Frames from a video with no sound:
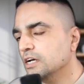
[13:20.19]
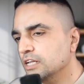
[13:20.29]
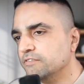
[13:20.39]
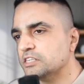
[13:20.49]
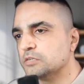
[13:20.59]

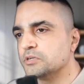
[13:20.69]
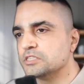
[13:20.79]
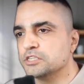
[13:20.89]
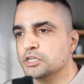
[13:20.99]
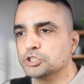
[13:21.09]
investor
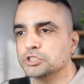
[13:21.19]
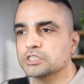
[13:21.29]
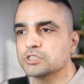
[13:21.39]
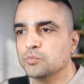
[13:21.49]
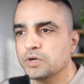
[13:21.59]

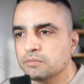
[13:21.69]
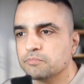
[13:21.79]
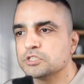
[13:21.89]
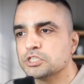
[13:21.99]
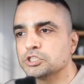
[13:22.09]
presentations with
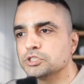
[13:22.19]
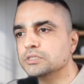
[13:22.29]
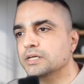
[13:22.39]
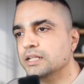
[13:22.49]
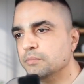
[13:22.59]

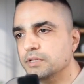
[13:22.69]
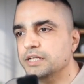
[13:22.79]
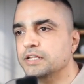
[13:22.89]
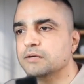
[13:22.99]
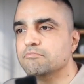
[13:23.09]
precision,
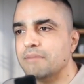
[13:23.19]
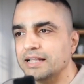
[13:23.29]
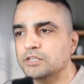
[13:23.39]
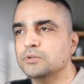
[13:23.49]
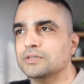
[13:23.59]
eliminating
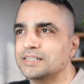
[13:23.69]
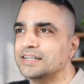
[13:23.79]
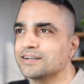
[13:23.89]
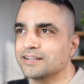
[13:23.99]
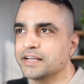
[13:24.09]
manual
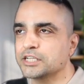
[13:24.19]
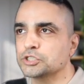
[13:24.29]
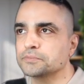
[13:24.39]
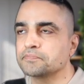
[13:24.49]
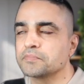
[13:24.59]
data
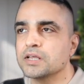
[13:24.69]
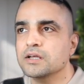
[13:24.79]
collection.